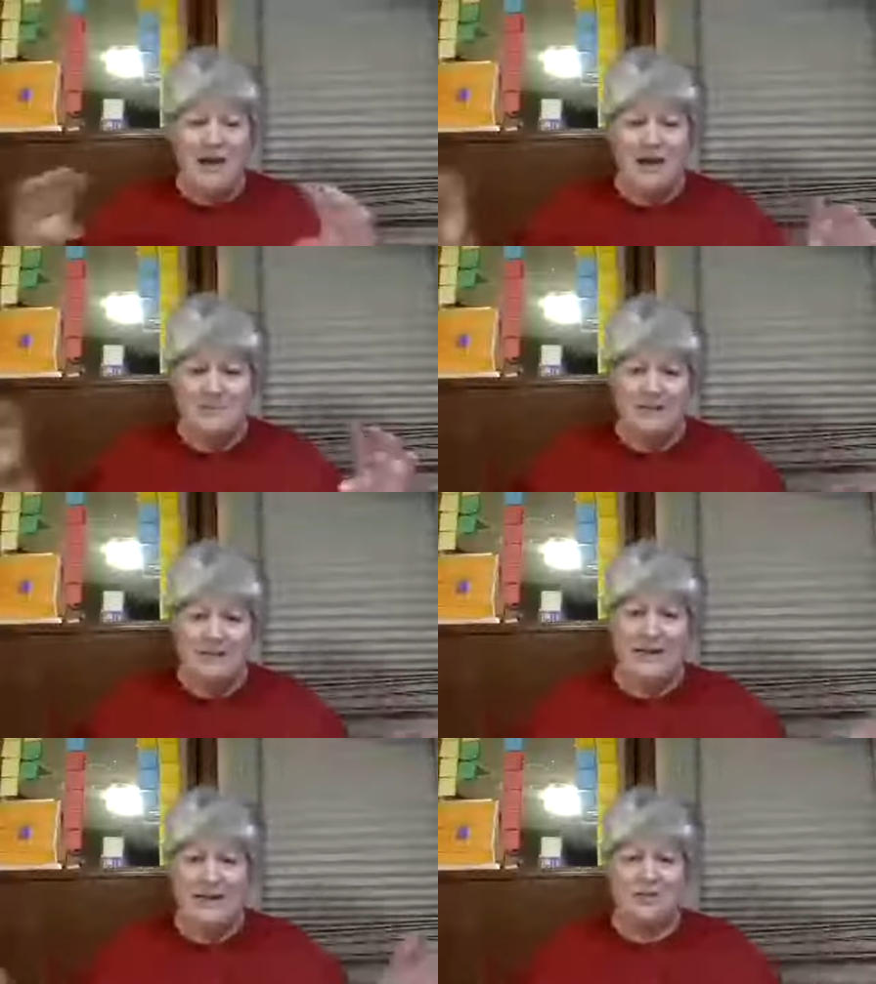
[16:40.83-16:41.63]

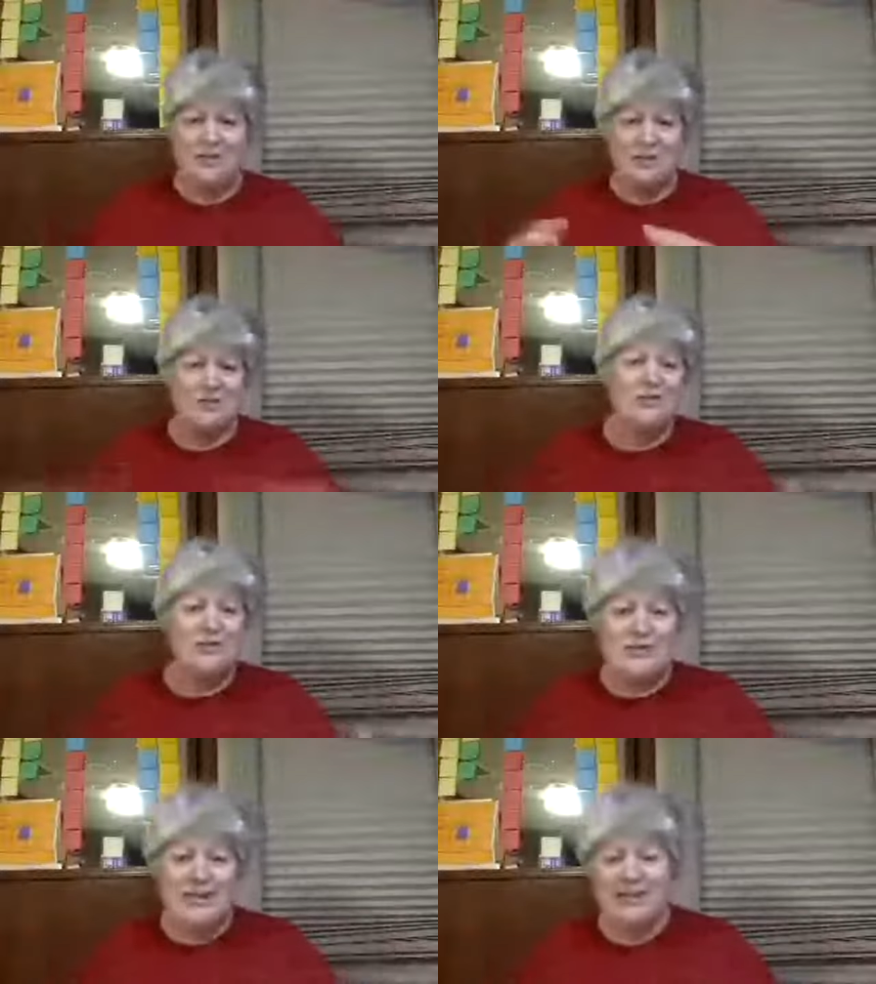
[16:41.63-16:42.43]
dedicated to do
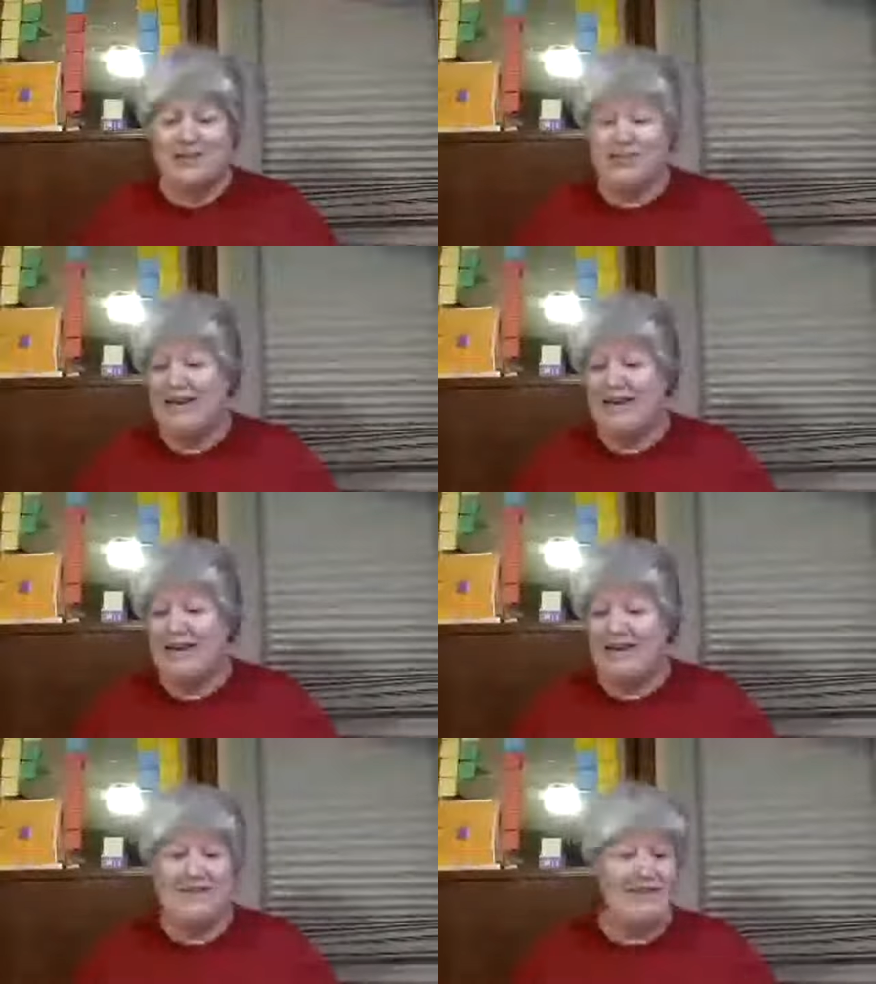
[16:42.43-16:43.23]
those connections,
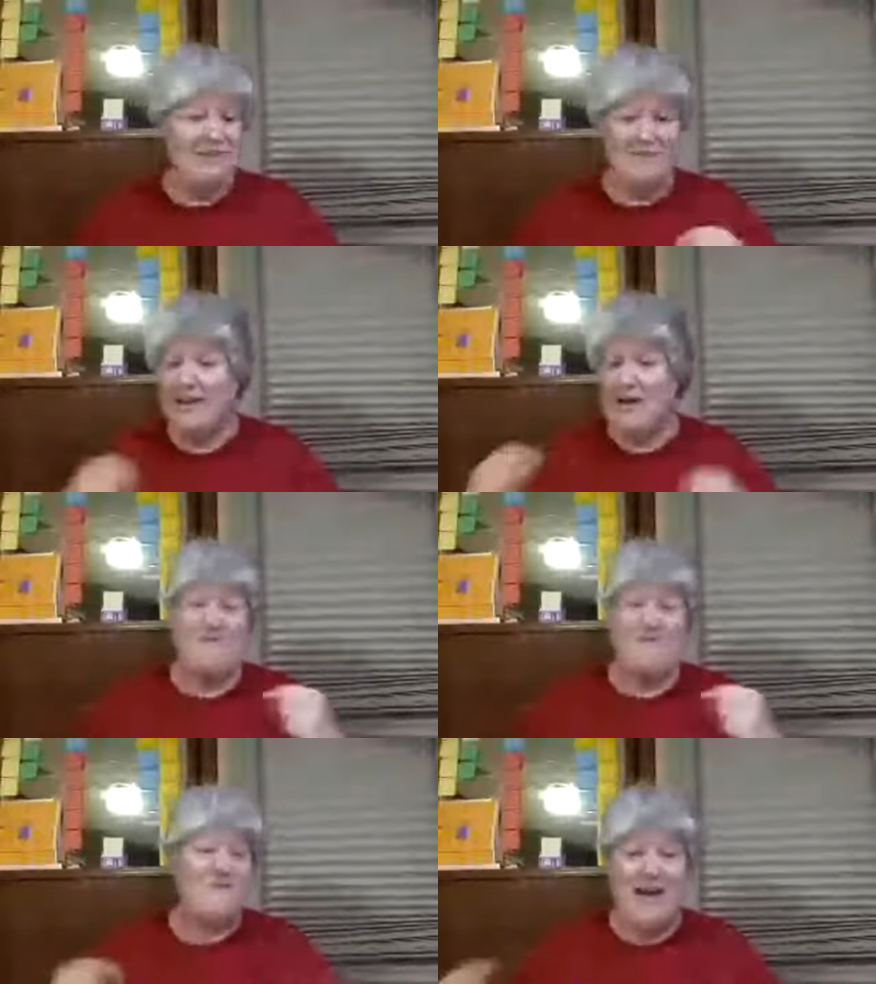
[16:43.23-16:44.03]
and they're filling
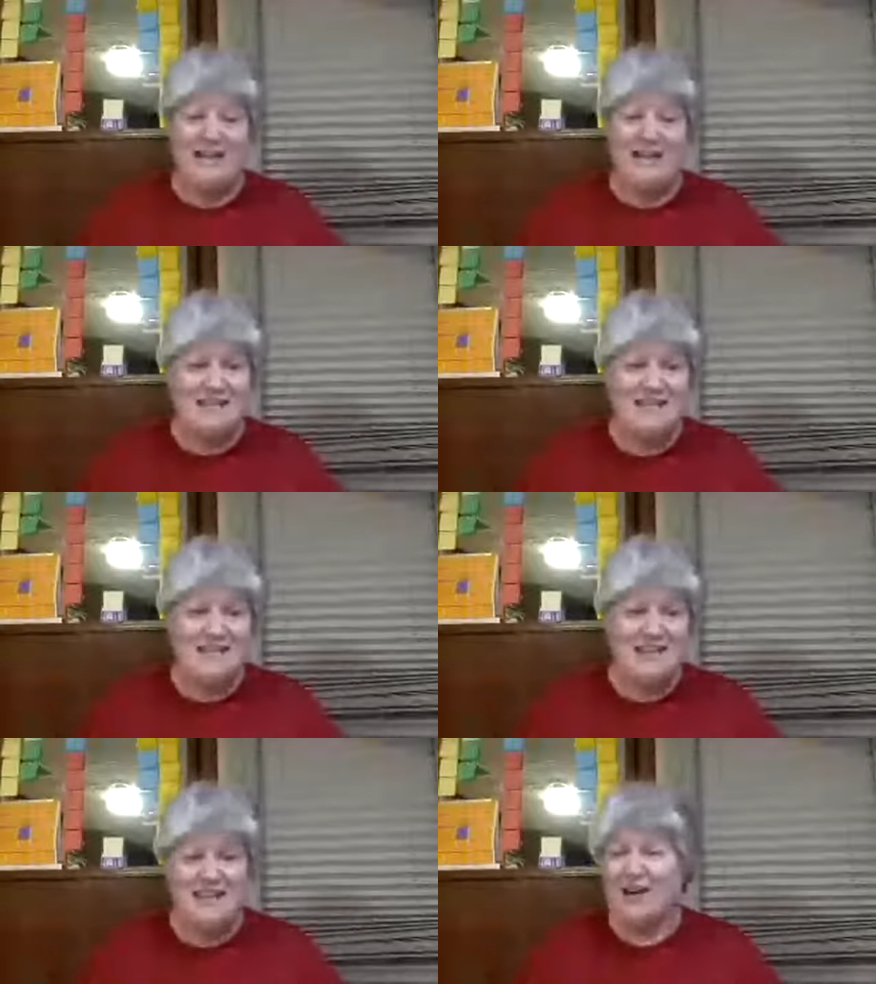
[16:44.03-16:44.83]
up fast.
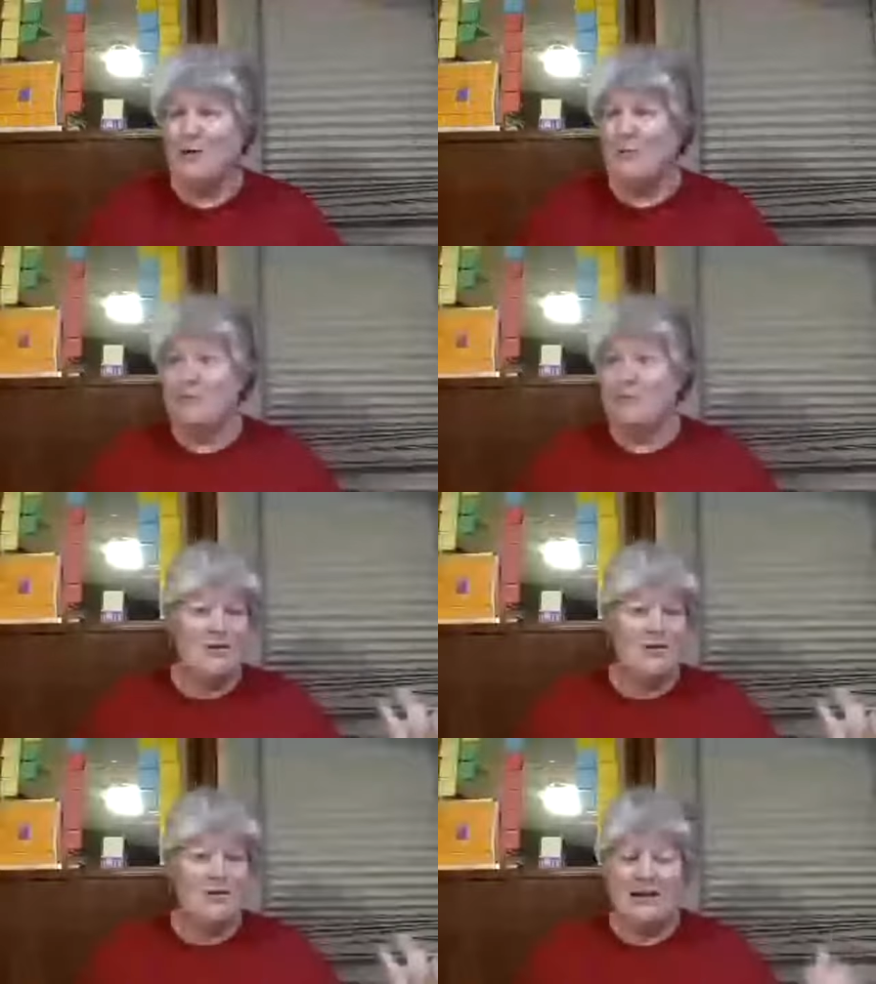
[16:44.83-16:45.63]
I got one woman
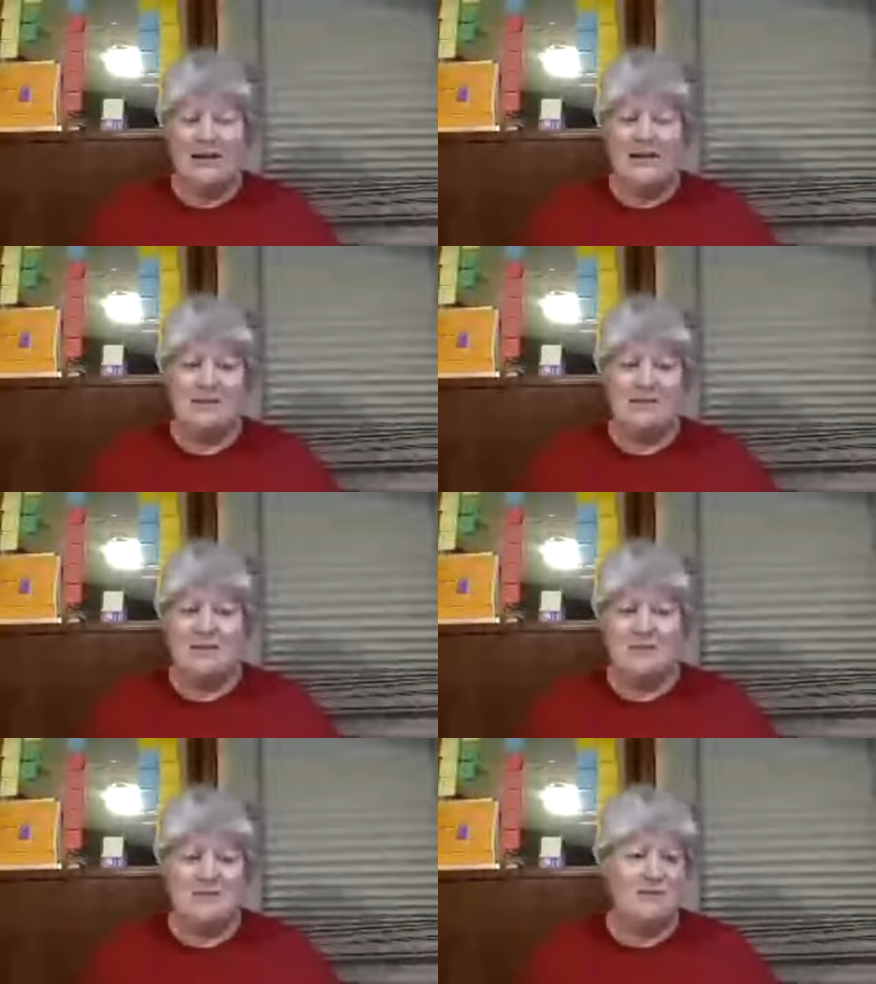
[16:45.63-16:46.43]
who said
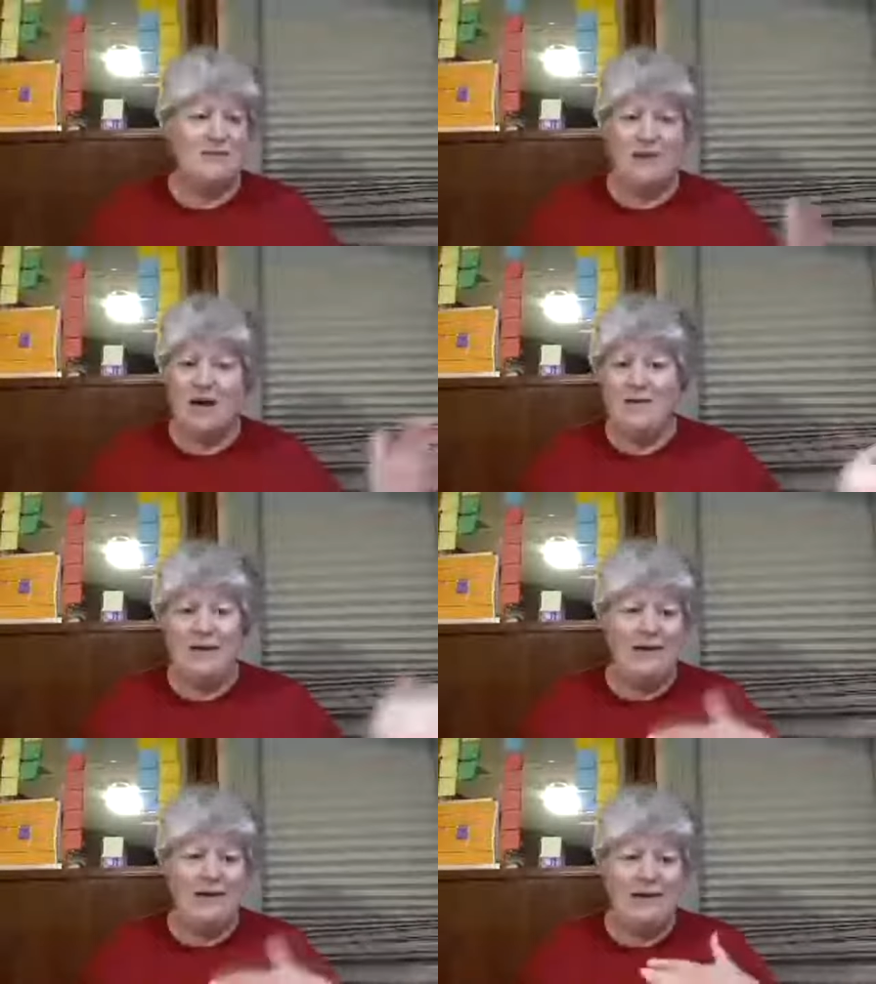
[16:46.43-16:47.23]
to me, she says, look, I'm
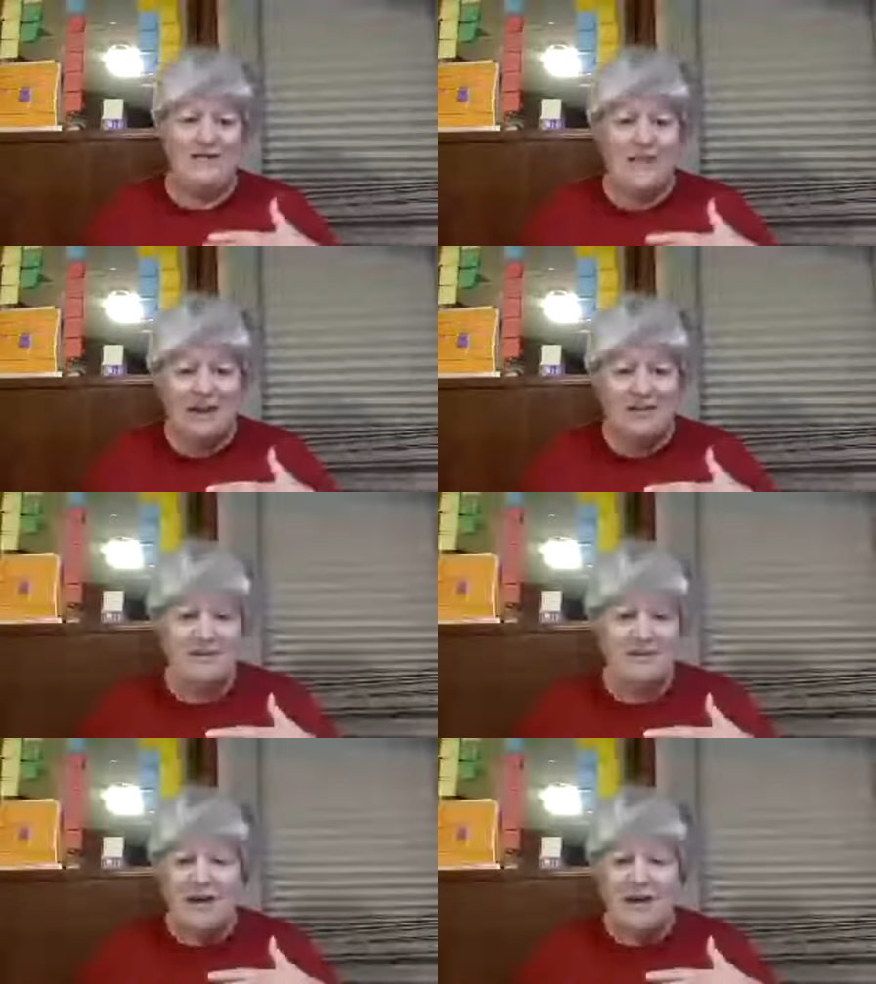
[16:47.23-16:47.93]
heading out of town.